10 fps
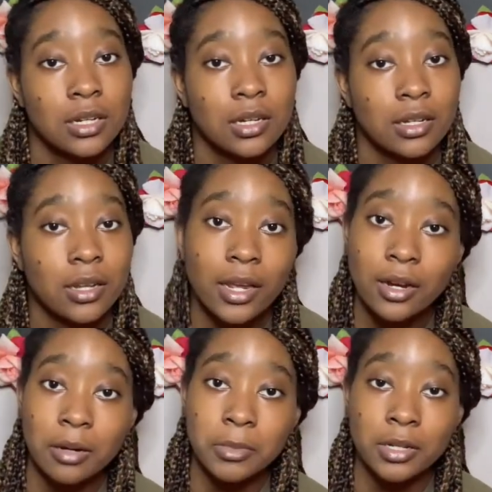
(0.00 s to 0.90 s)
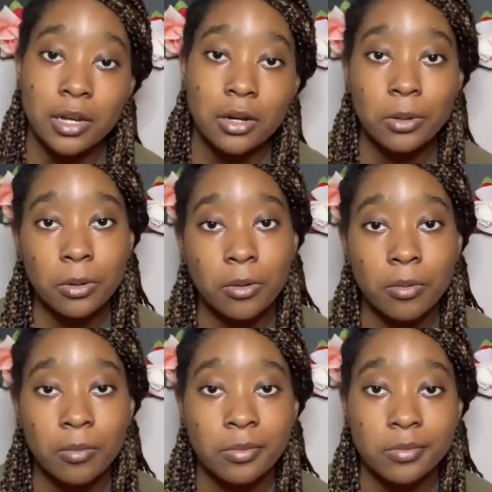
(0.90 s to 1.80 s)
they come and go,
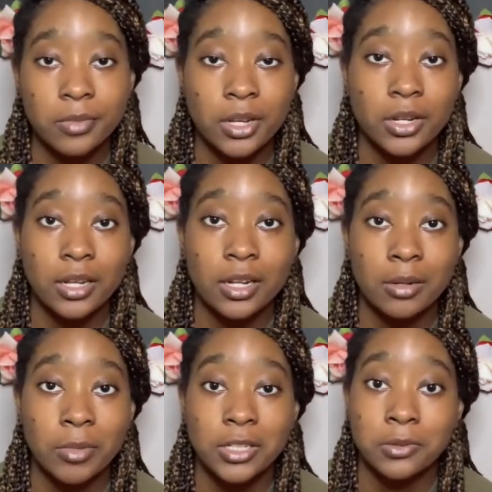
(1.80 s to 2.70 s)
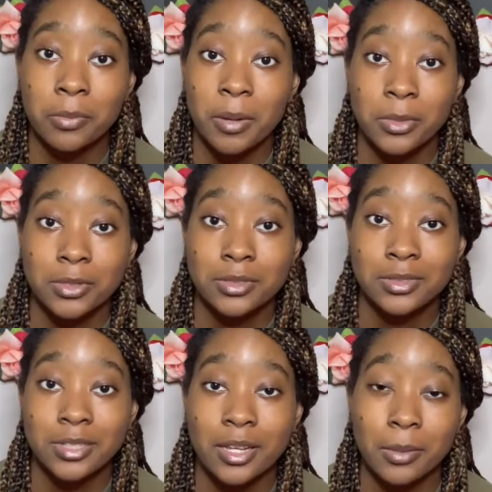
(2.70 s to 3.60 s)
and then it mess with my mental
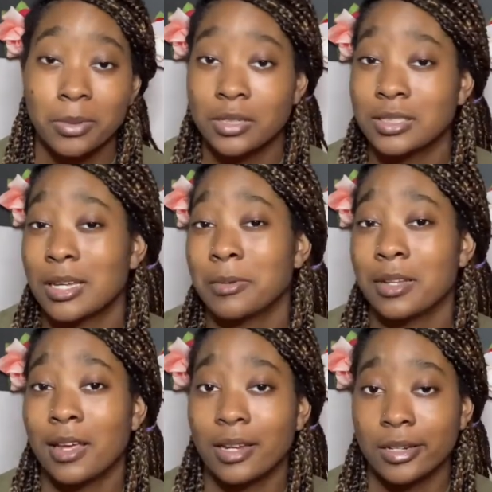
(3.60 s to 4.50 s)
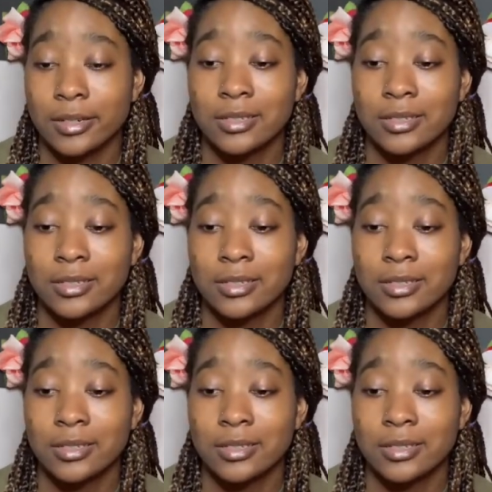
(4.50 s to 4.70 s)
state because I be like,